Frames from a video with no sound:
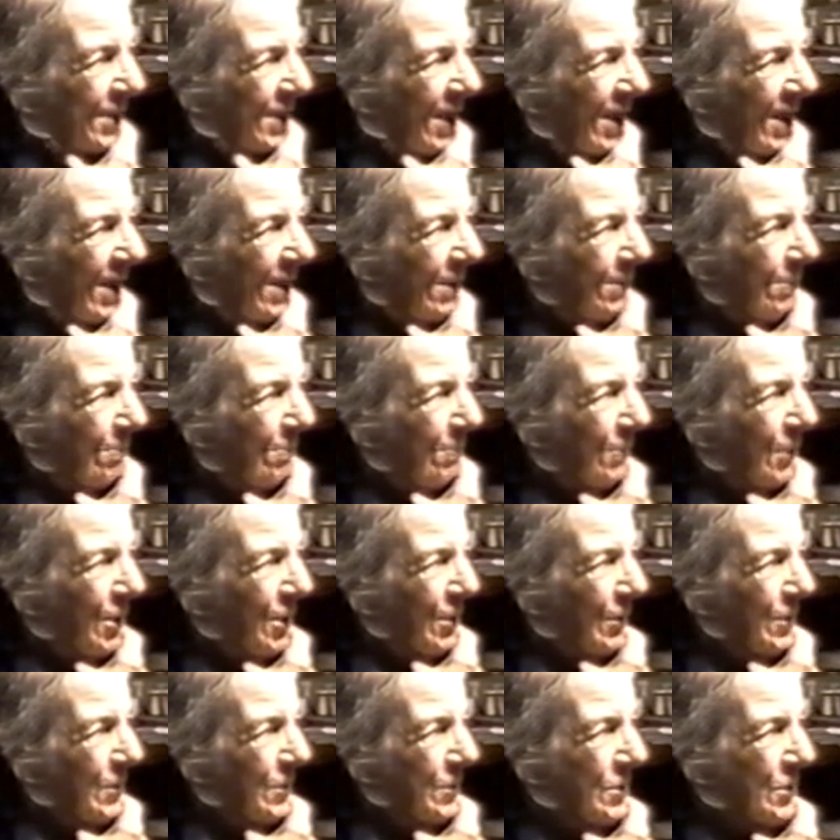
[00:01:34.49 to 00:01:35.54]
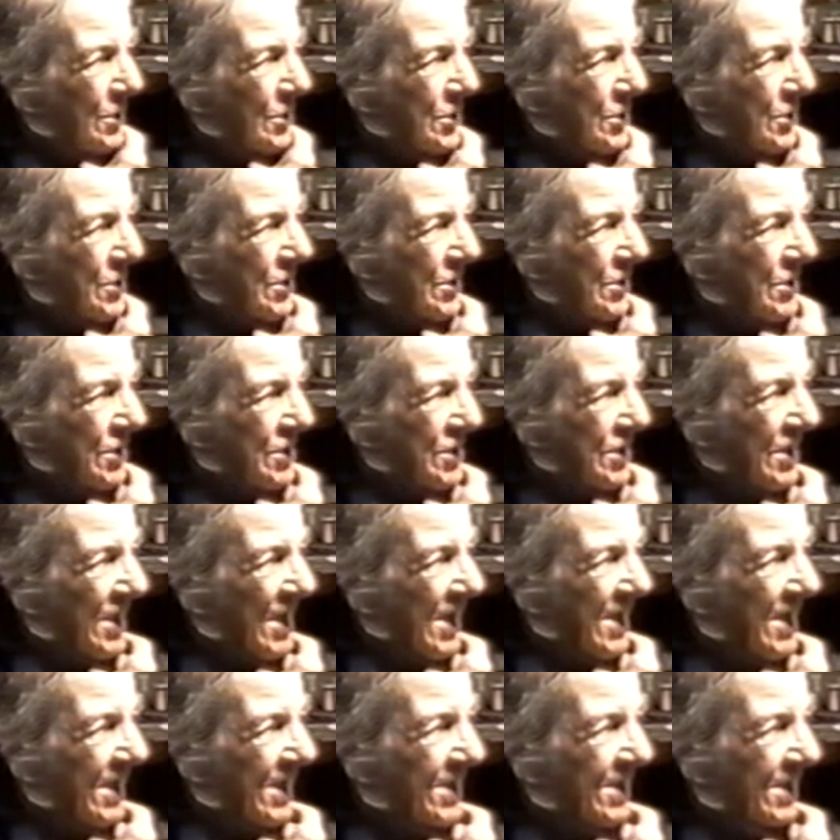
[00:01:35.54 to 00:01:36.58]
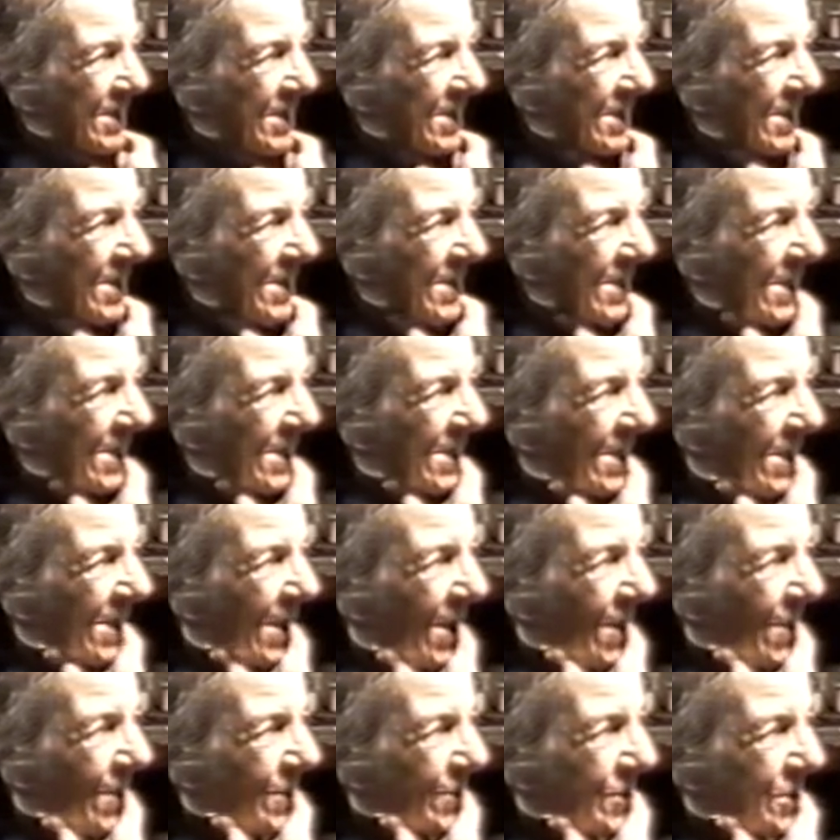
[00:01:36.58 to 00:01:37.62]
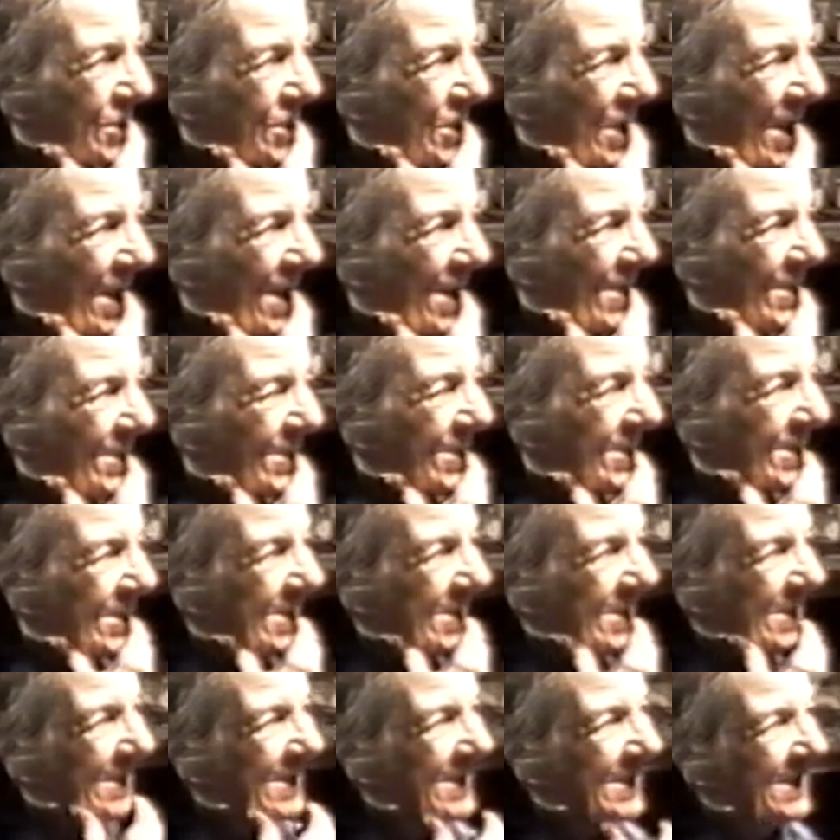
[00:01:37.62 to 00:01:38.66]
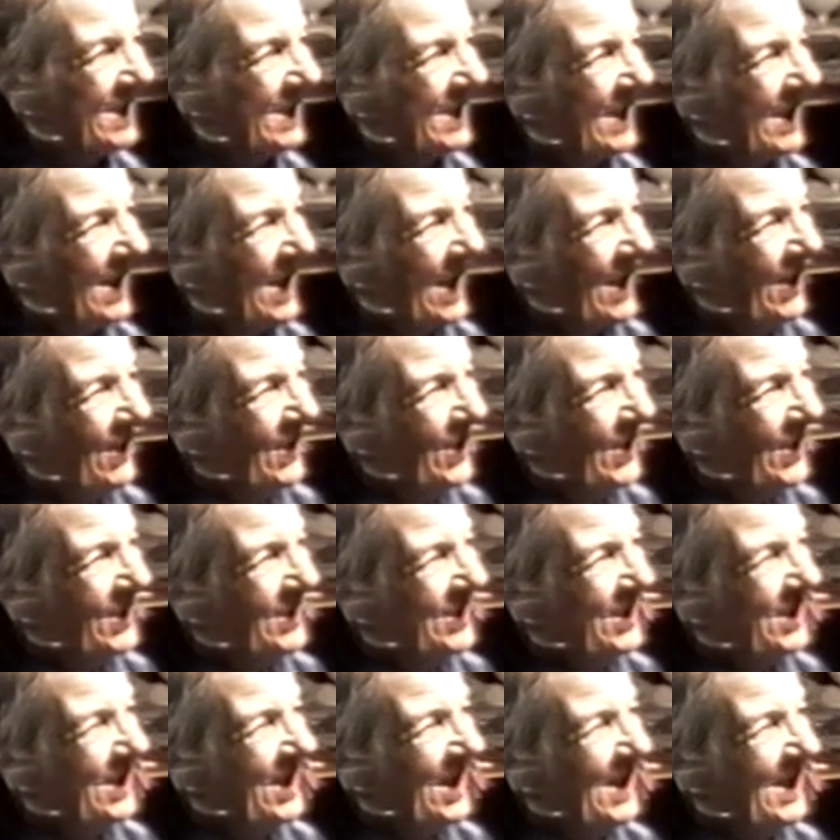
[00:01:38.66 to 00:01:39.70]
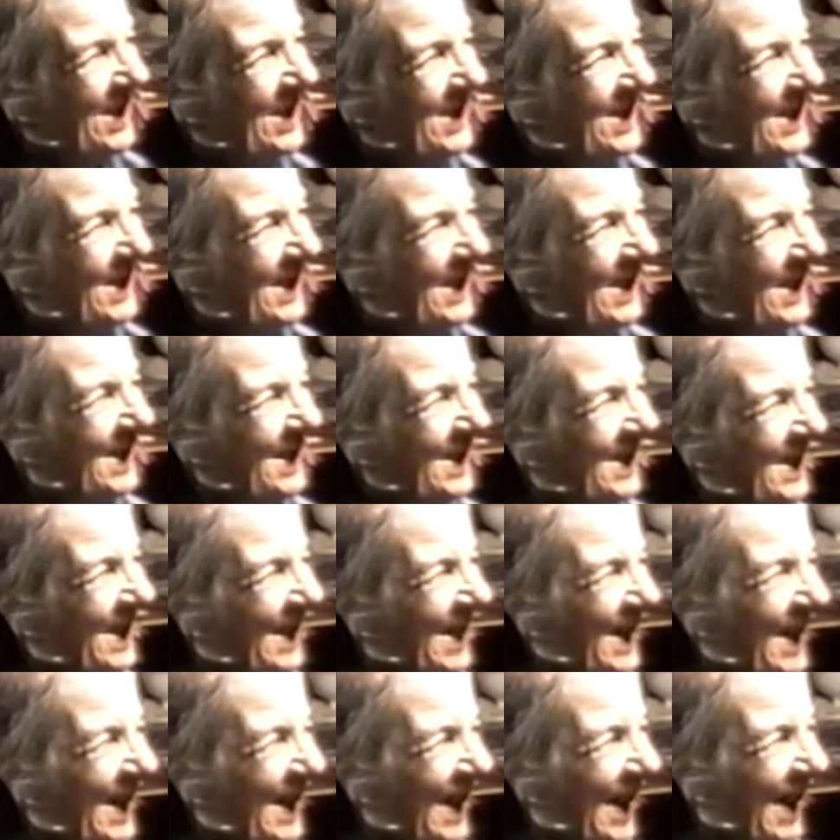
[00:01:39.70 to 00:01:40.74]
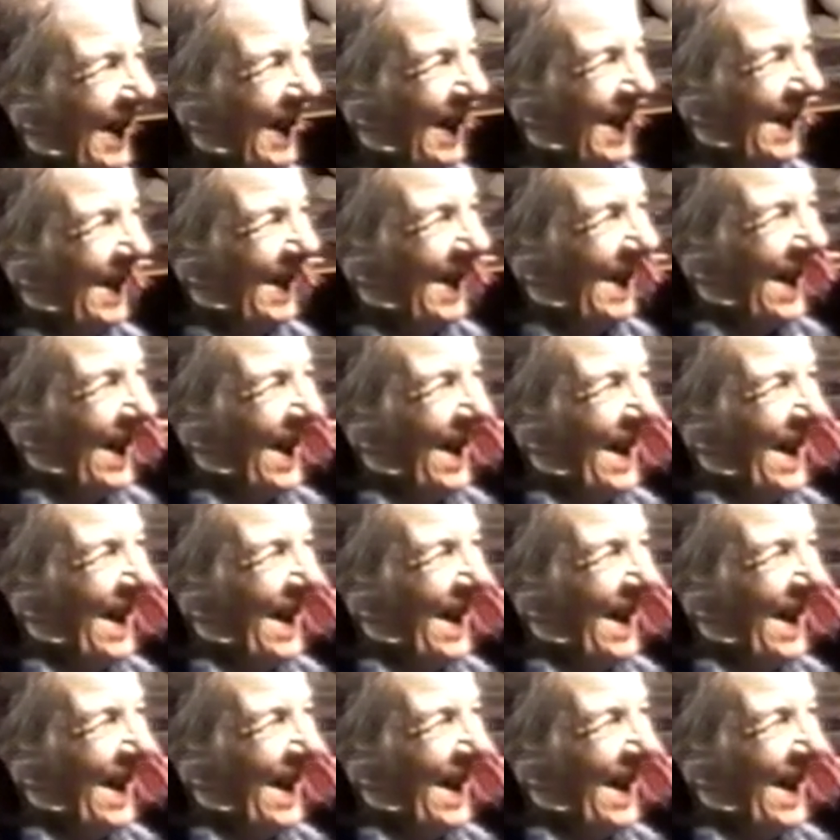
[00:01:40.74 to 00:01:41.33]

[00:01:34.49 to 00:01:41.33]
taking mules and snaked logs out and was tending it, and